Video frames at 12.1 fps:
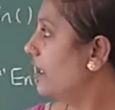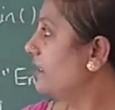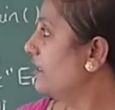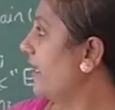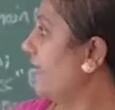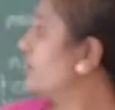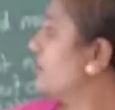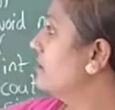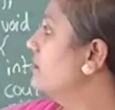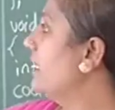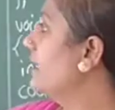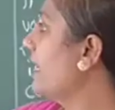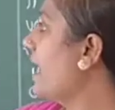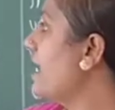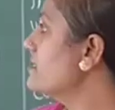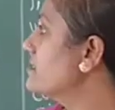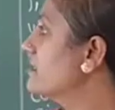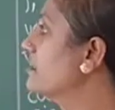In the next, the
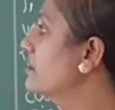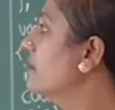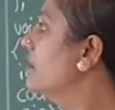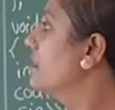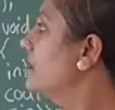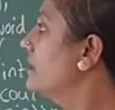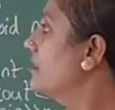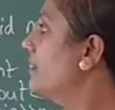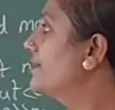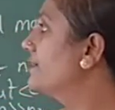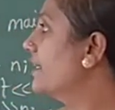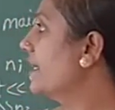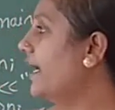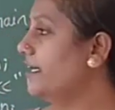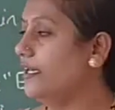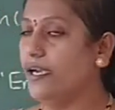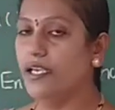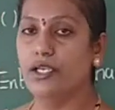class is
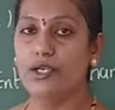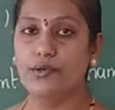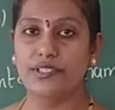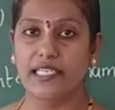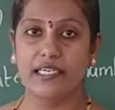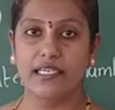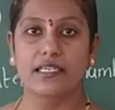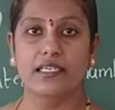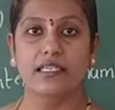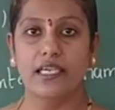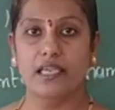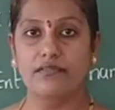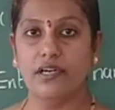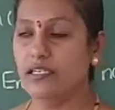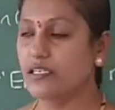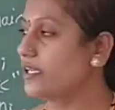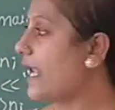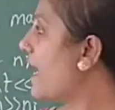created using
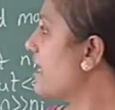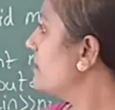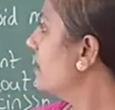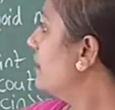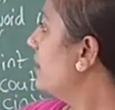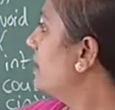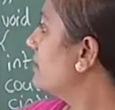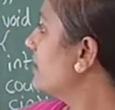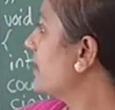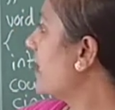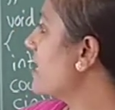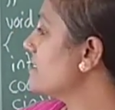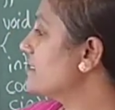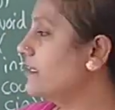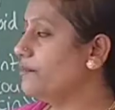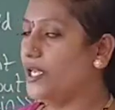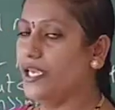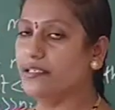keyword class. Here the
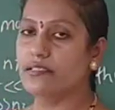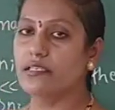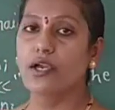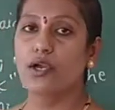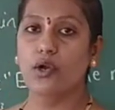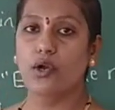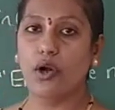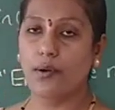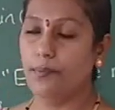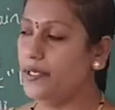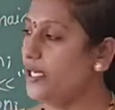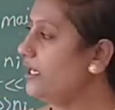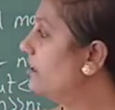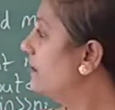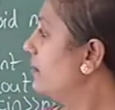class is copy,